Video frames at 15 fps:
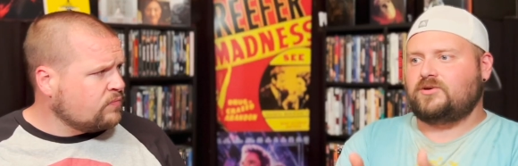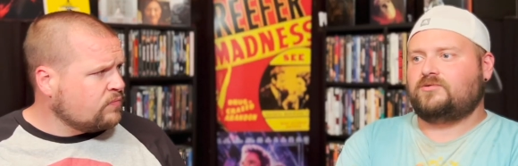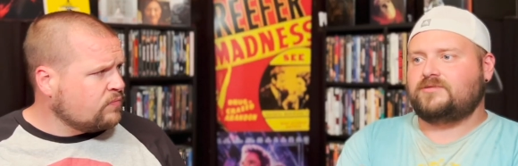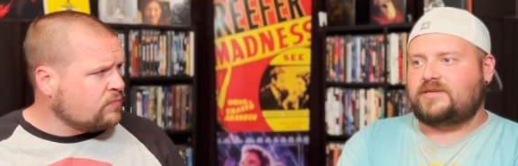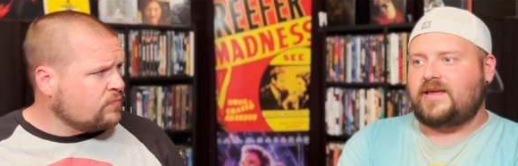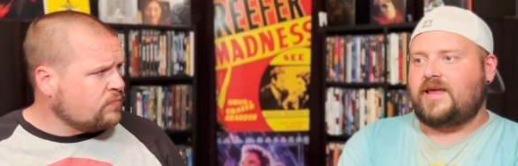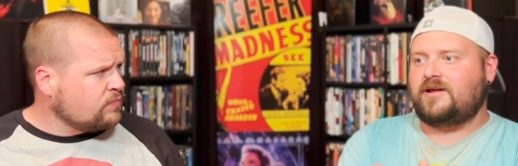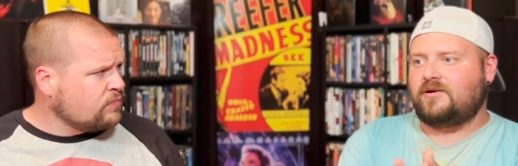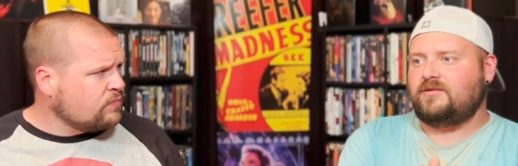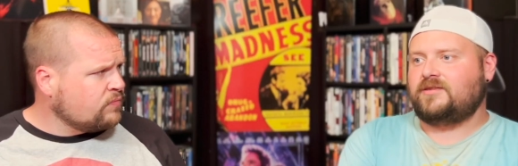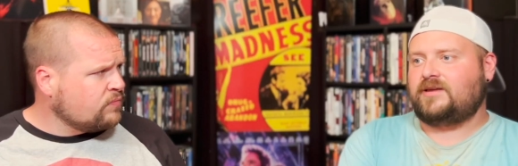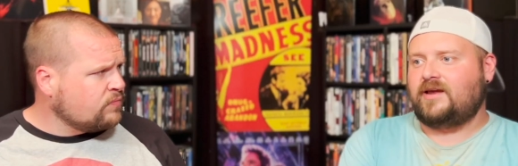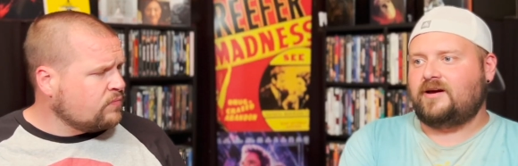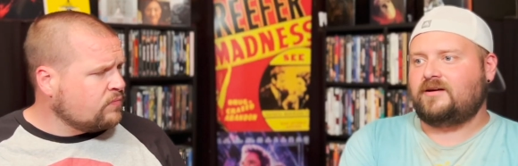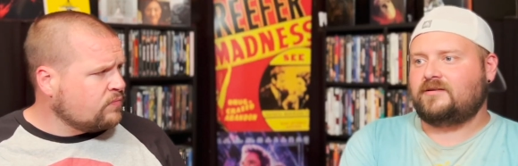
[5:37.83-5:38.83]
Speaker 1: own take on
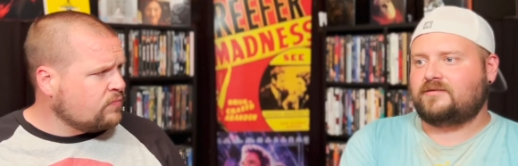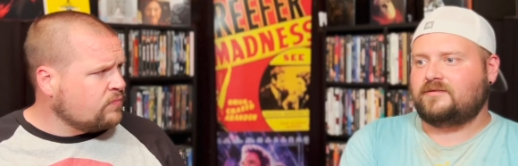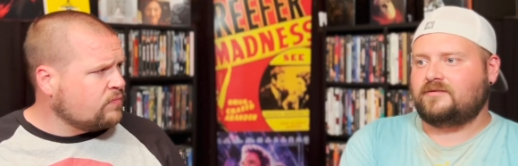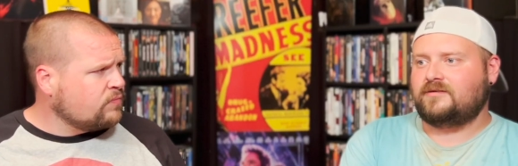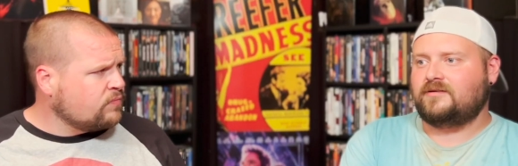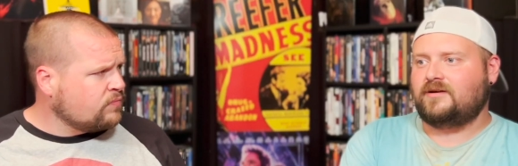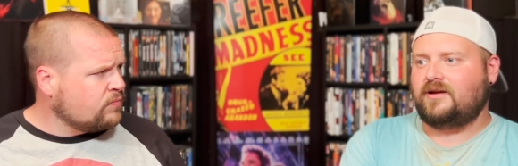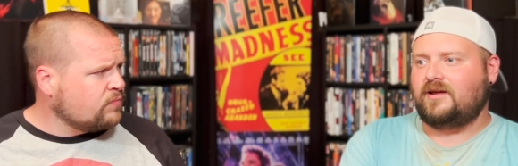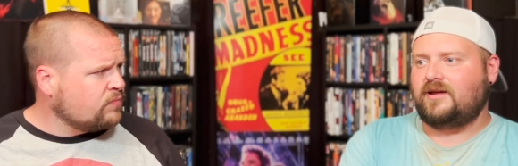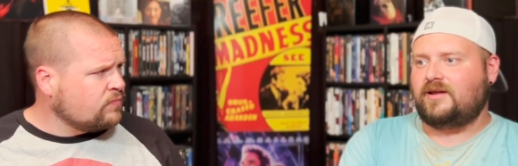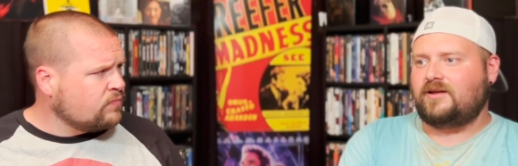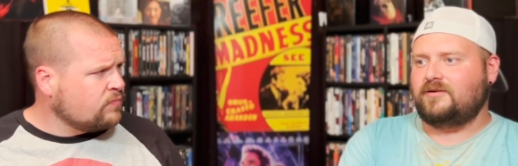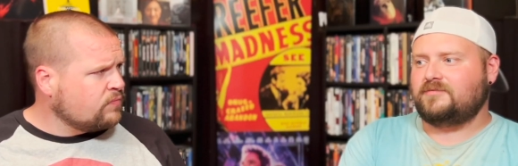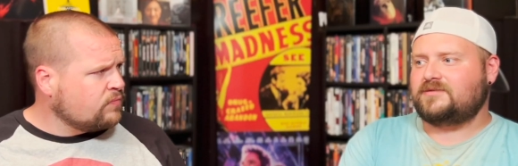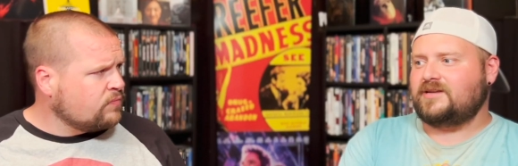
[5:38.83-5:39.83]
the character
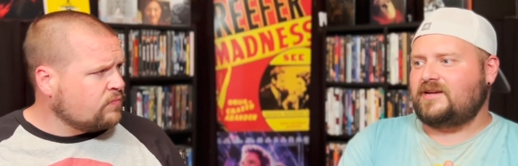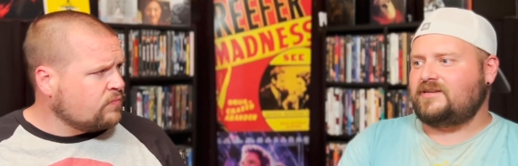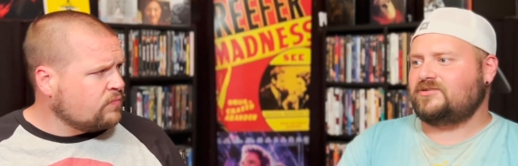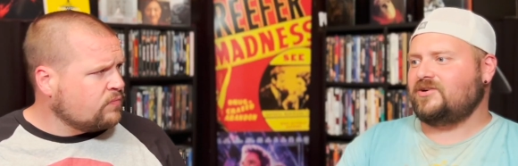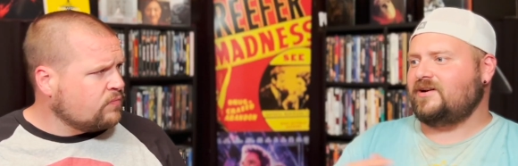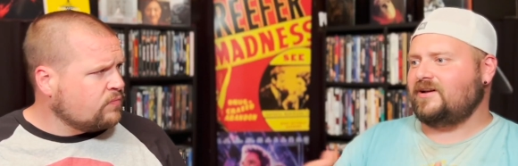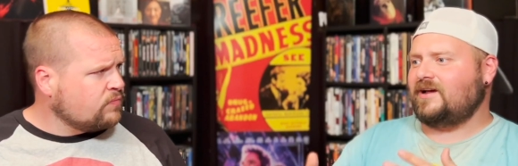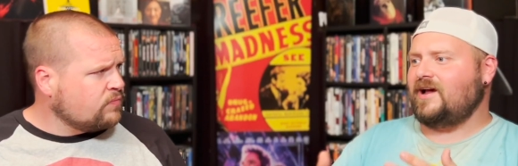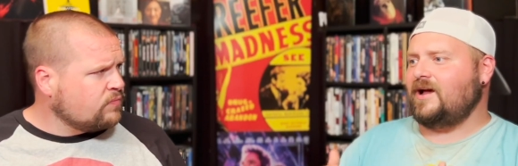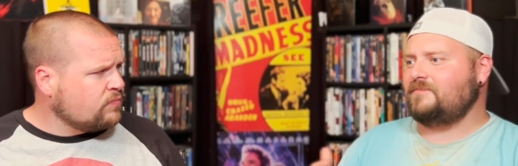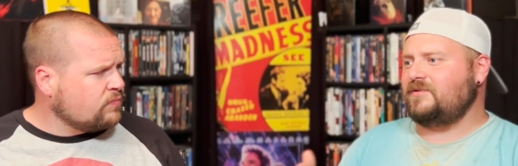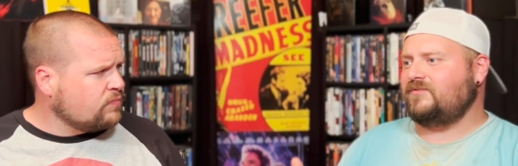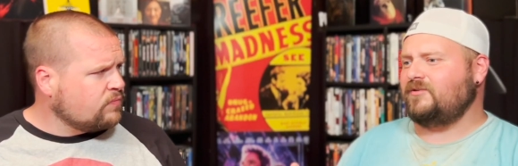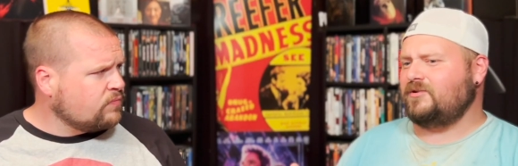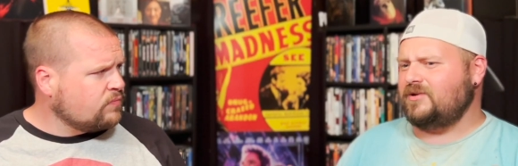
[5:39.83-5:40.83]
you know what I'm saying? He's trying to
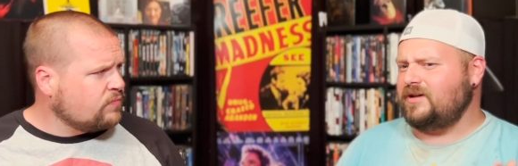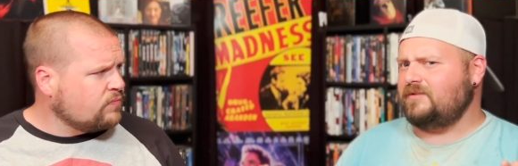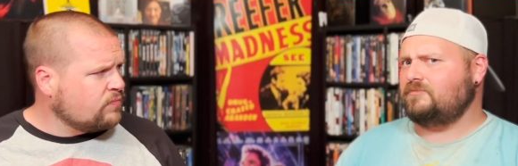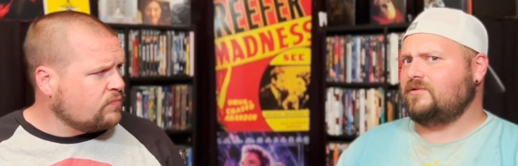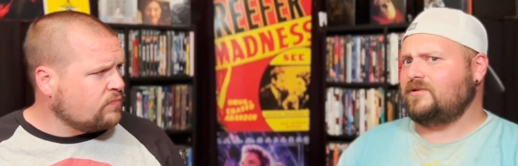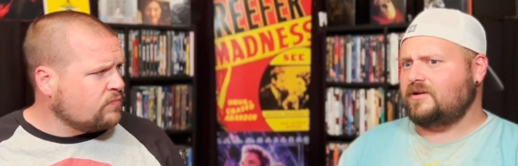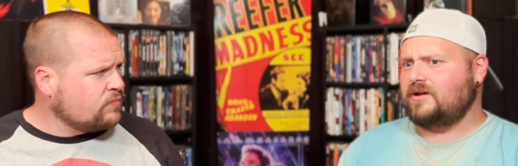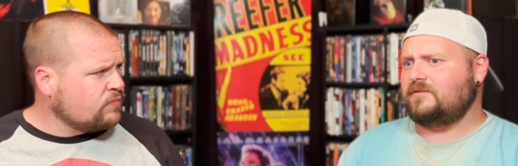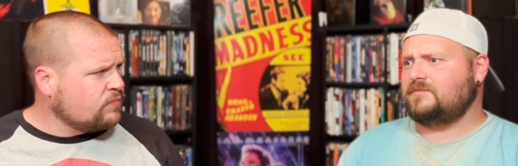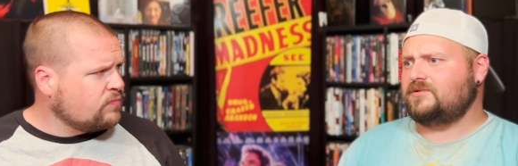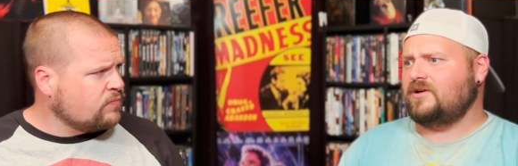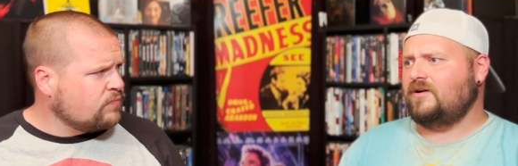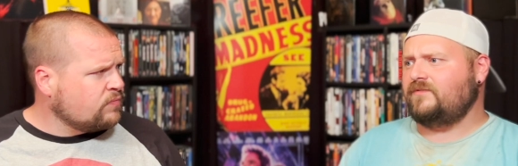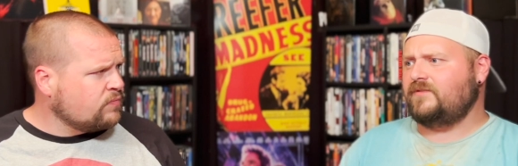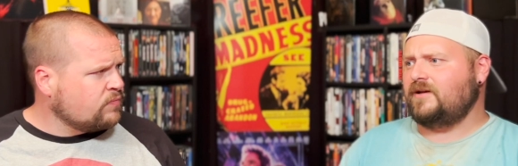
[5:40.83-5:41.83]
copy for it really
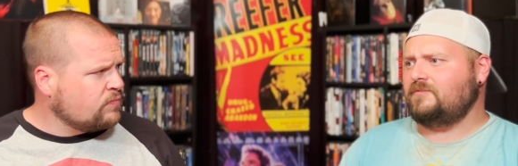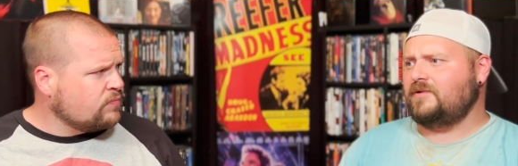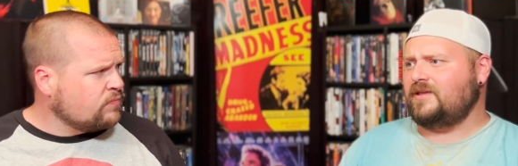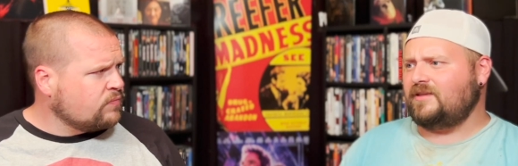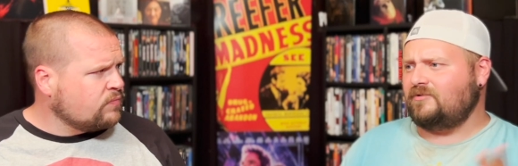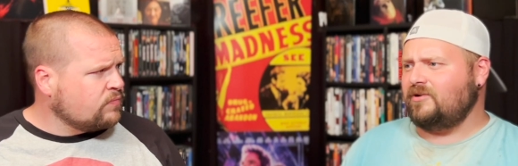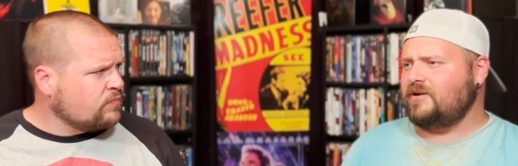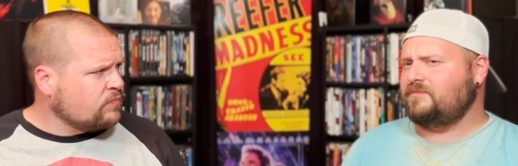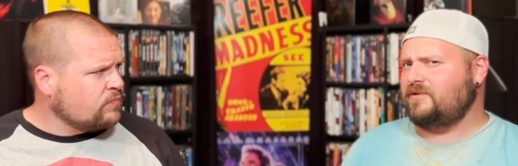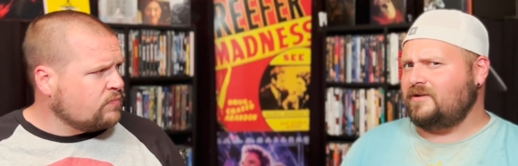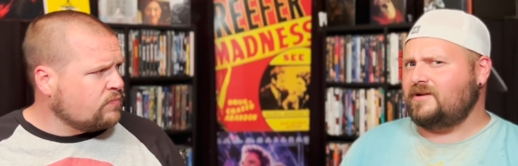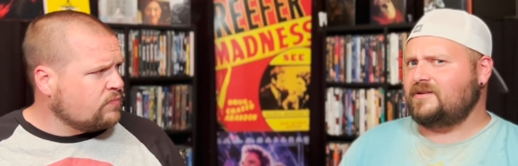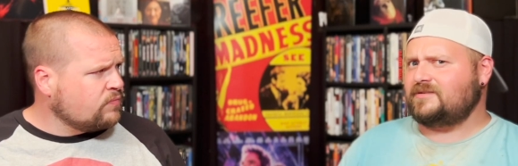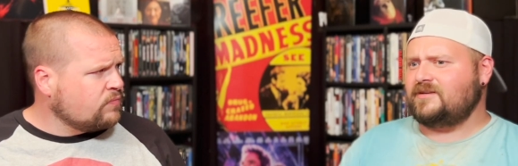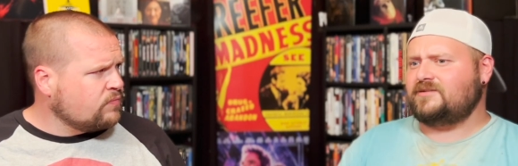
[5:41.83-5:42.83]
comes off that way. The grandpa,
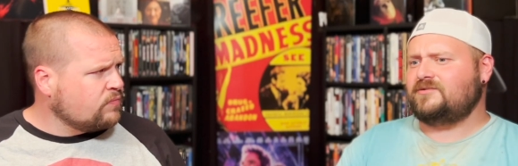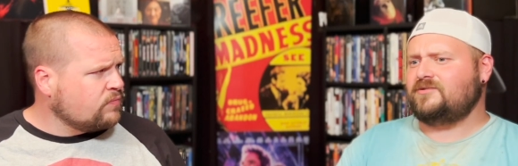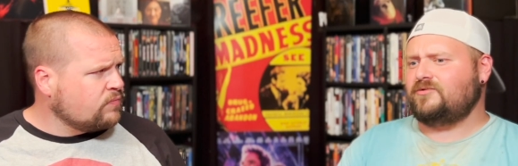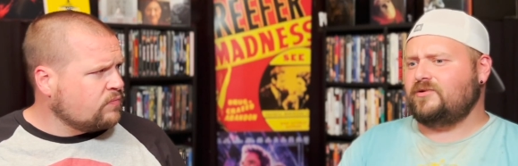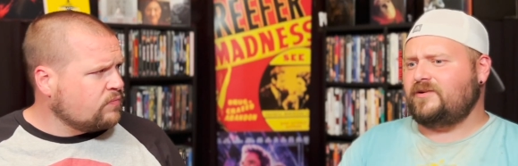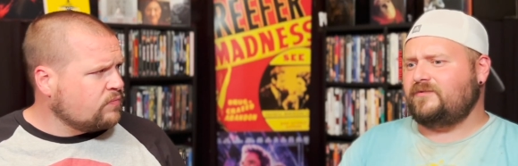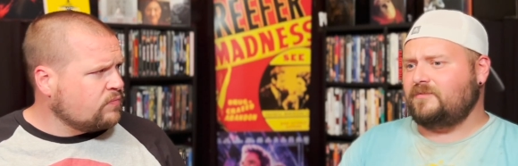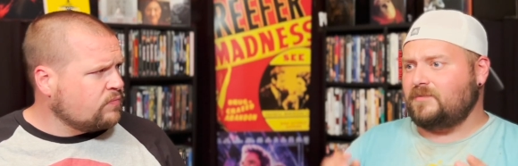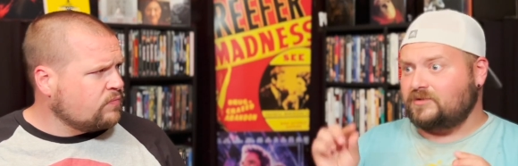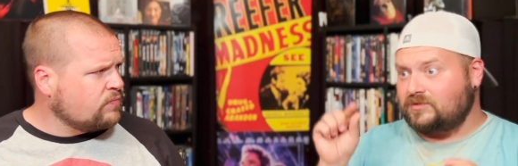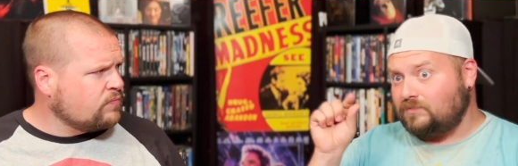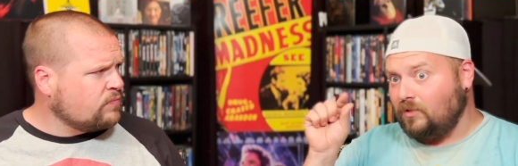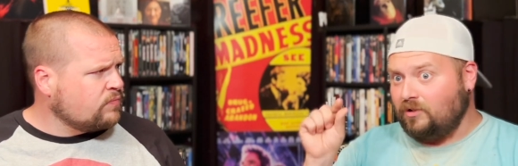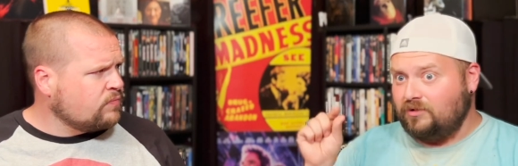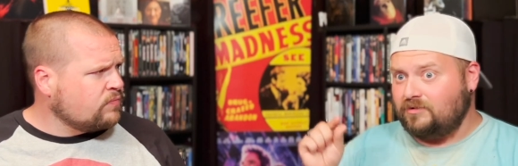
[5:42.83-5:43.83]
yes, I do agree from the
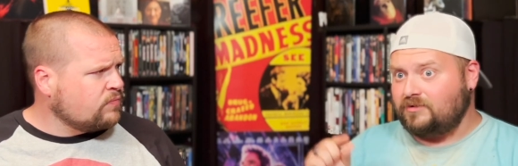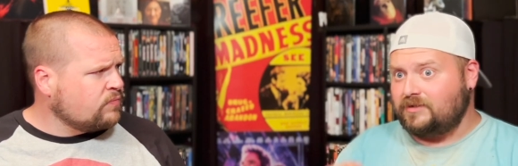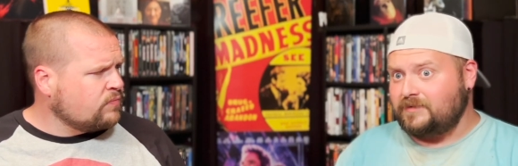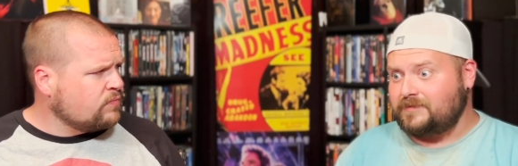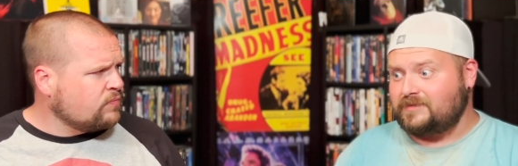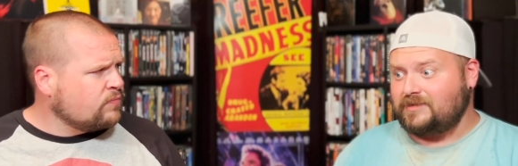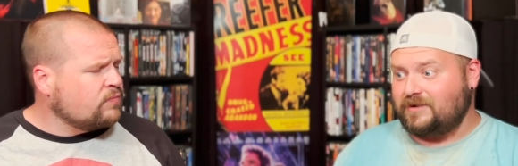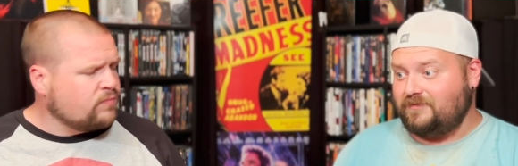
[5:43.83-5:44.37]
small little glimpse that,